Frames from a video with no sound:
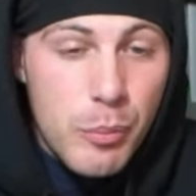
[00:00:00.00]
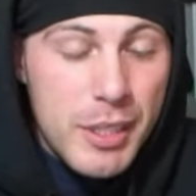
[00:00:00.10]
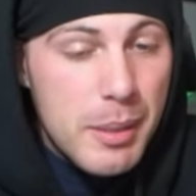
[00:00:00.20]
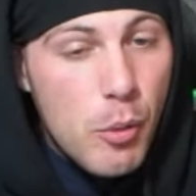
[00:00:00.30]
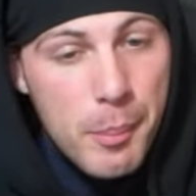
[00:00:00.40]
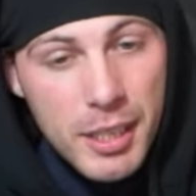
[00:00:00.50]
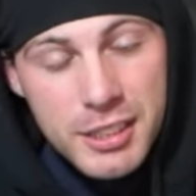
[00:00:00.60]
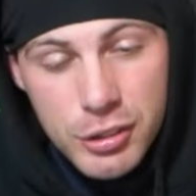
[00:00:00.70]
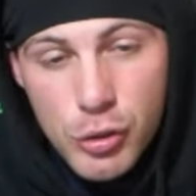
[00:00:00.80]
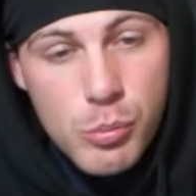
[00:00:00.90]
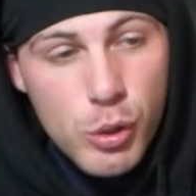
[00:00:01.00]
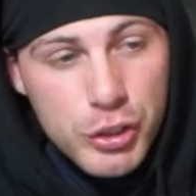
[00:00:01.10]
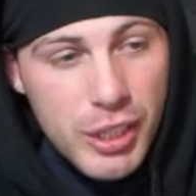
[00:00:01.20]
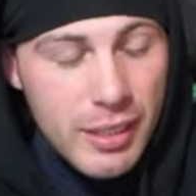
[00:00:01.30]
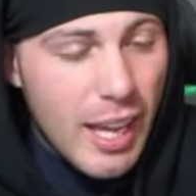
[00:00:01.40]
We need more money to do more
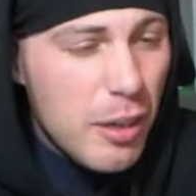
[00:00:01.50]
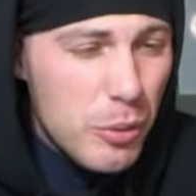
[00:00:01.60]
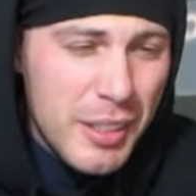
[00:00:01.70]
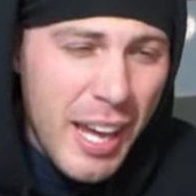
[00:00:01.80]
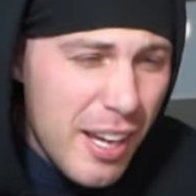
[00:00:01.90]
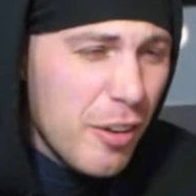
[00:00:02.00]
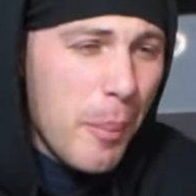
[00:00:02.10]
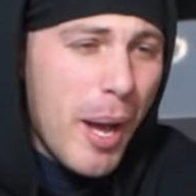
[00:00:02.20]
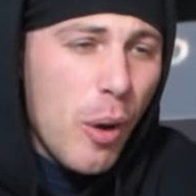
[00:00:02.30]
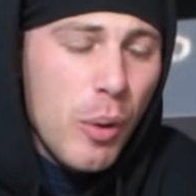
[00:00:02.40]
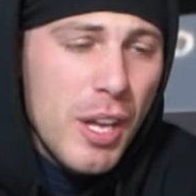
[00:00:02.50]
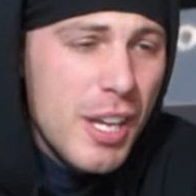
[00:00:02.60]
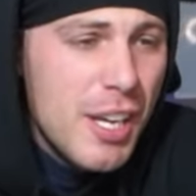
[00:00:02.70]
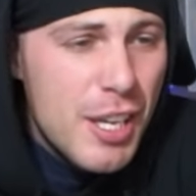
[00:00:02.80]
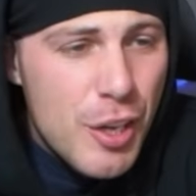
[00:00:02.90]
shit. I don't care about
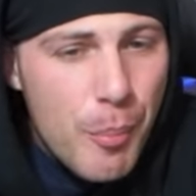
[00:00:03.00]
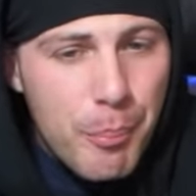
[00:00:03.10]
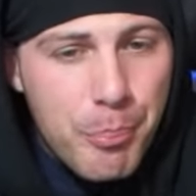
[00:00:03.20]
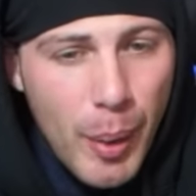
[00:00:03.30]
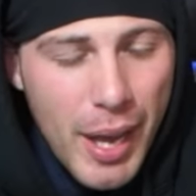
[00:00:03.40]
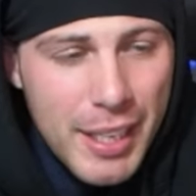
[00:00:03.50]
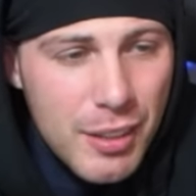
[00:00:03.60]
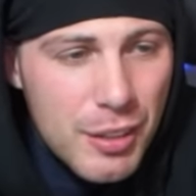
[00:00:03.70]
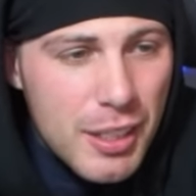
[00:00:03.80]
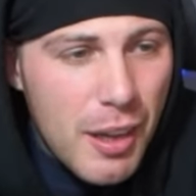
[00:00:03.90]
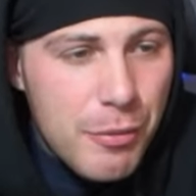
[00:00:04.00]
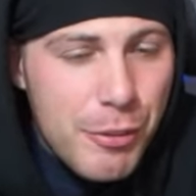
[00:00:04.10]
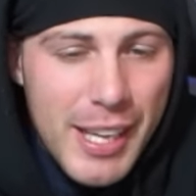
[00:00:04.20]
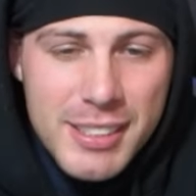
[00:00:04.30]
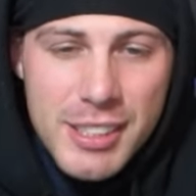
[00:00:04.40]
buying a
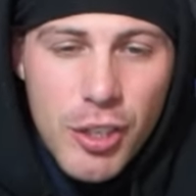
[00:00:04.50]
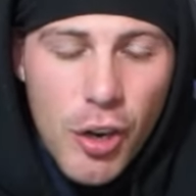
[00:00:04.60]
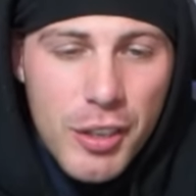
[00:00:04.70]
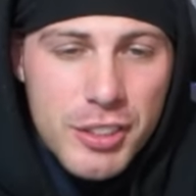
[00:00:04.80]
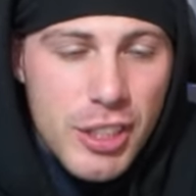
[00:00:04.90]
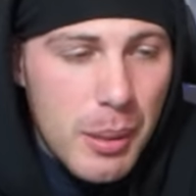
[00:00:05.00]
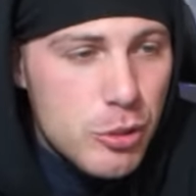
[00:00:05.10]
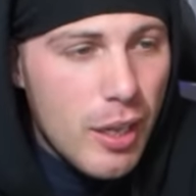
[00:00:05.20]
fancy car and shit.